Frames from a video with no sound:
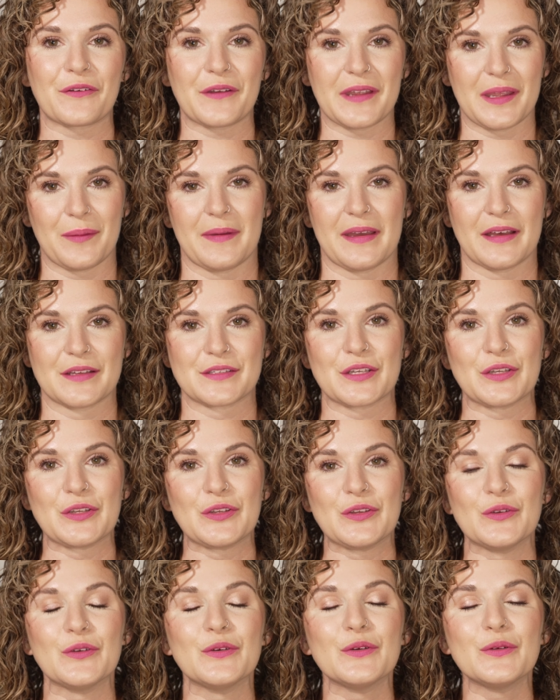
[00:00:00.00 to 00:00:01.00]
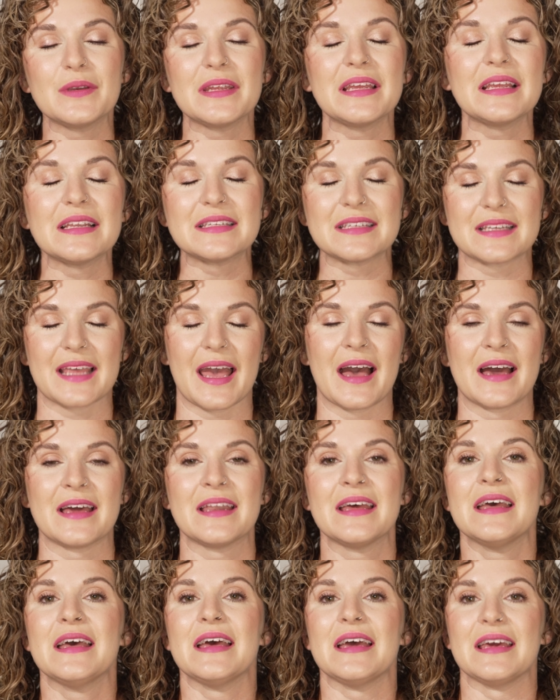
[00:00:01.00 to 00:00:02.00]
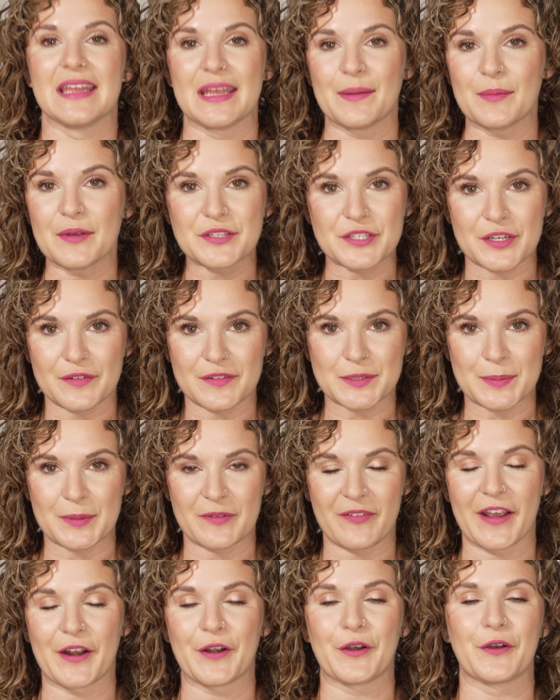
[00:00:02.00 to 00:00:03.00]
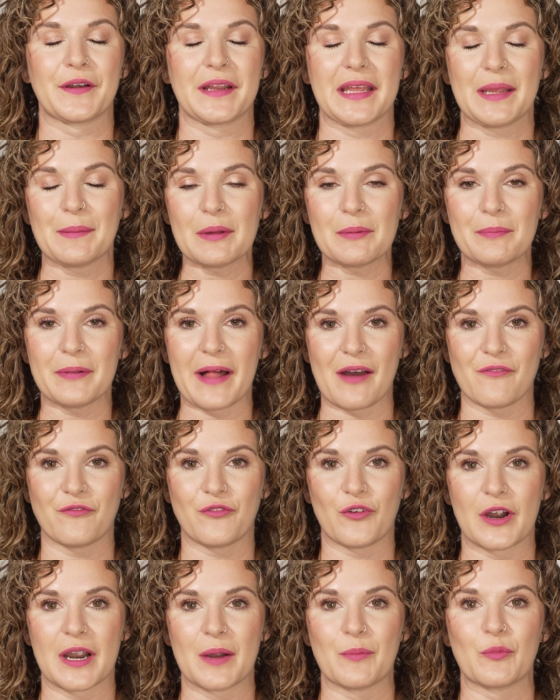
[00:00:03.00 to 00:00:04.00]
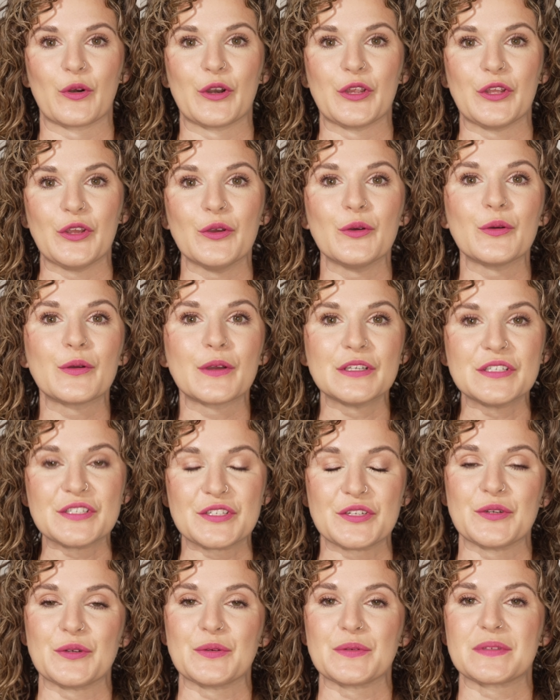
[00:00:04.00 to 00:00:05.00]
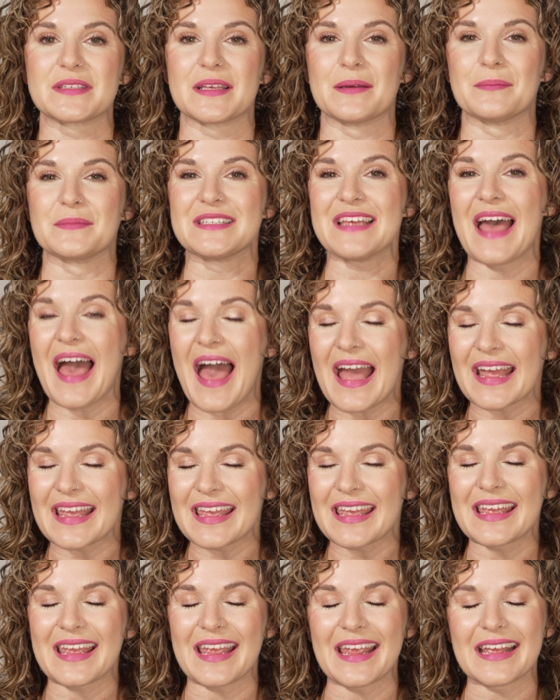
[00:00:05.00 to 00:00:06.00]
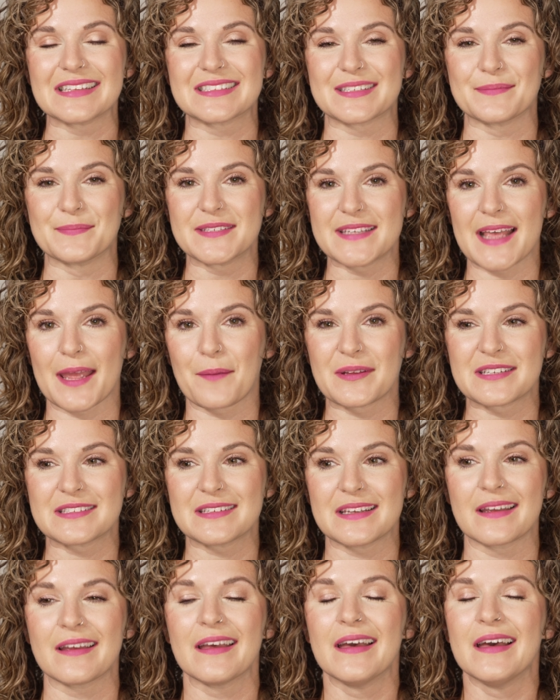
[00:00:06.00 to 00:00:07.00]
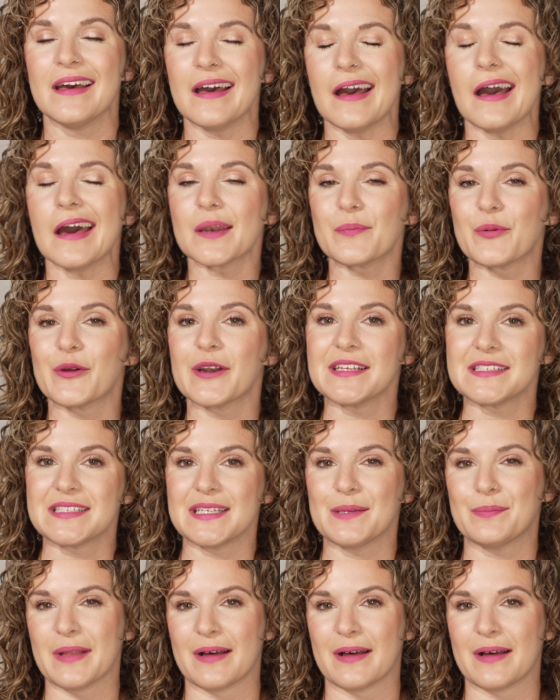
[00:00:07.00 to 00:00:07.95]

your emails, you need to get an email service provider or an email platform where you can do some tagging and some segmenting at a pretty deep